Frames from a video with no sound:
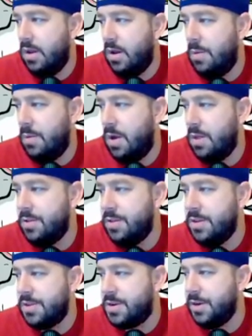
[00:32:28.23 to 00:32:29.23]
other
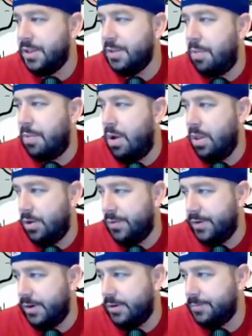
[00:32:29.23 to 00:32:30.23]
than turning the ball over.